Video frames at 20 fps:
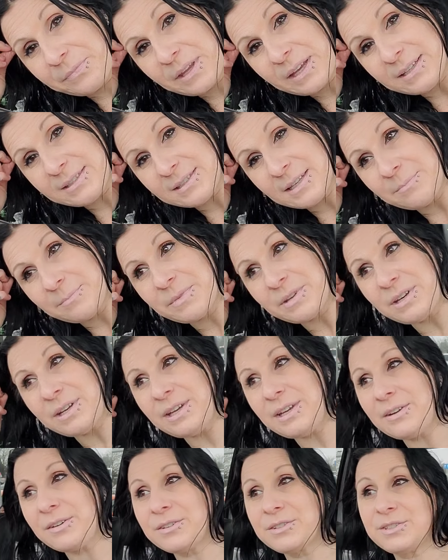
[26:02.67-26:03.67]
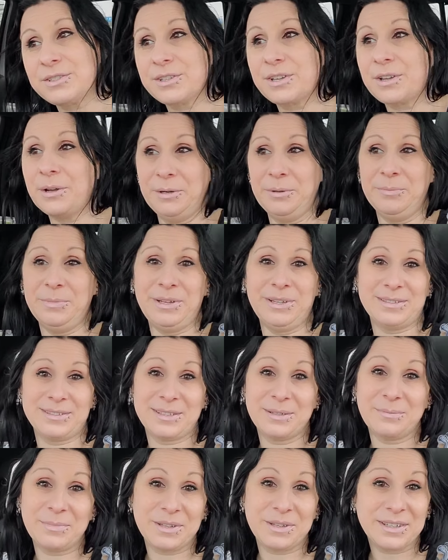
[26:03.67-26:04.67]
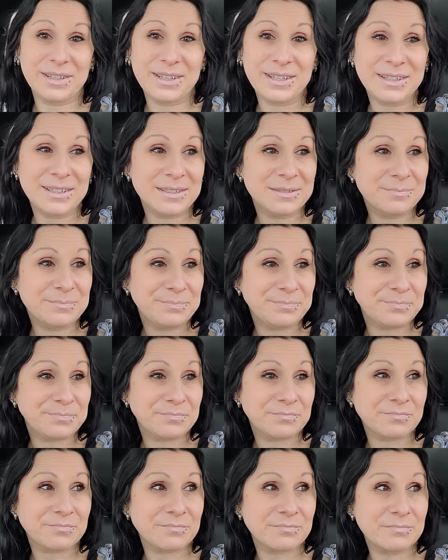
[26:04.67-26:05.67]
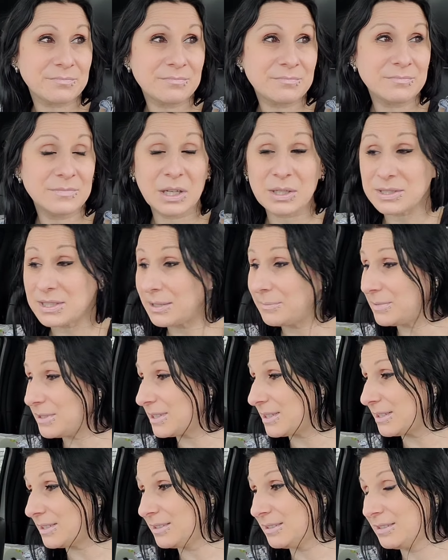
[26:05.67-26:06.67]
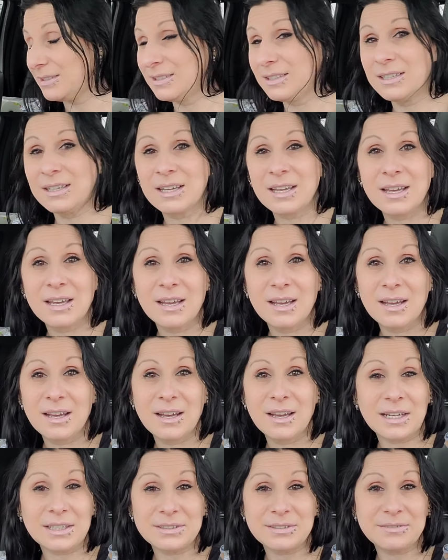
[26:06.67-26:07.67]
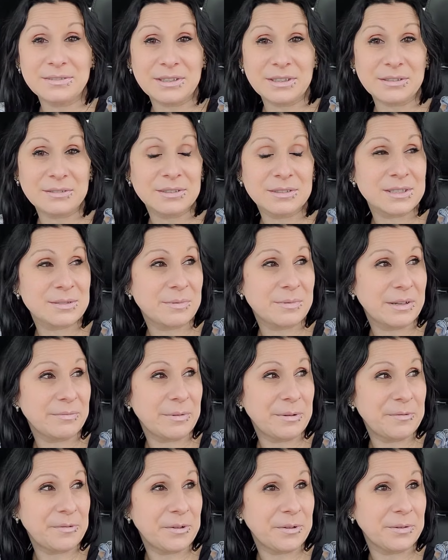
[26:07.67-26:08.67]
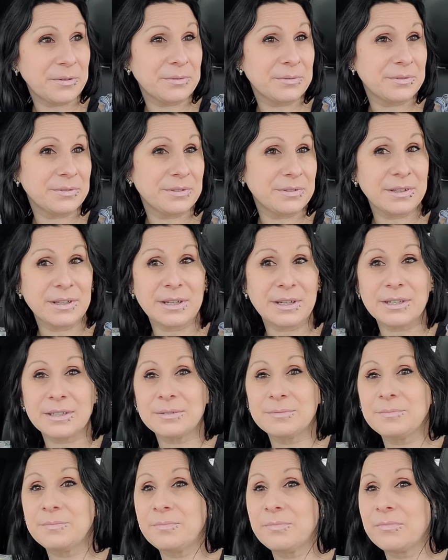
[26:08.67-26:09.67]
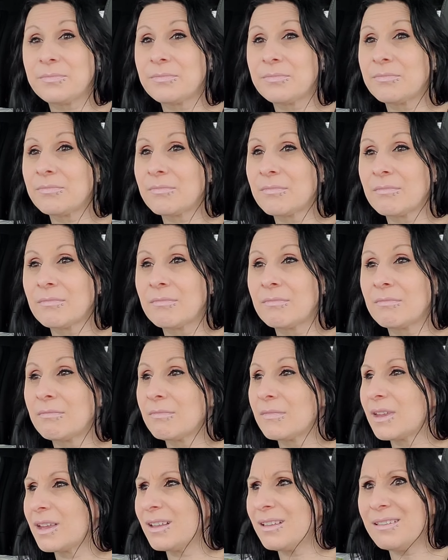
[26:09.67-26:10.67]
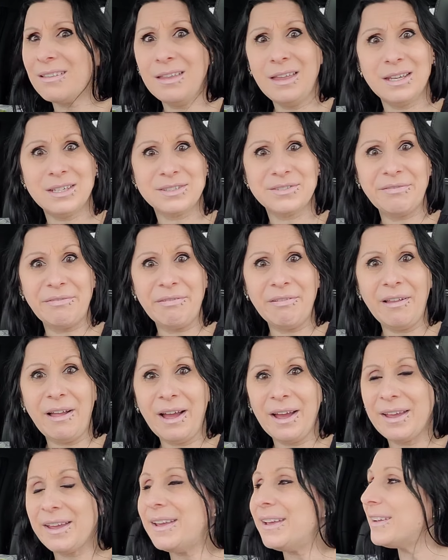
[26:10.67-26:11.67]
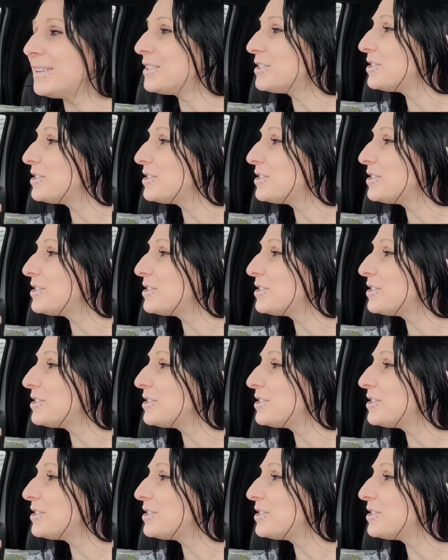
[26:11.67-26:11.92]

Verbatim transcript: get something to eat or just go home and get something to eat. What time is it? I don't even know because I have my phone there. Oh, he's flying.